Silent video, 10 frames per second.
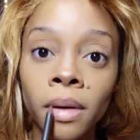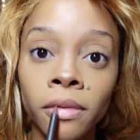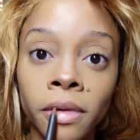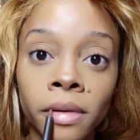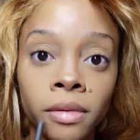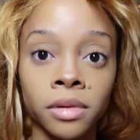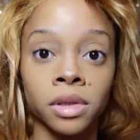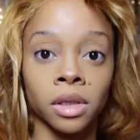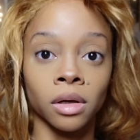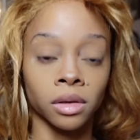not very
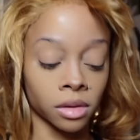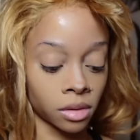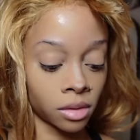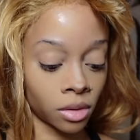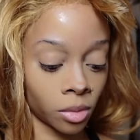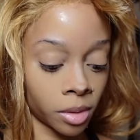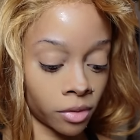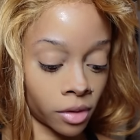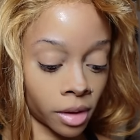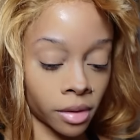roasted on an open
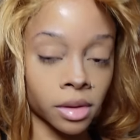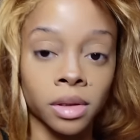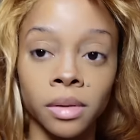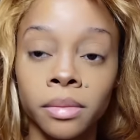fire, is it?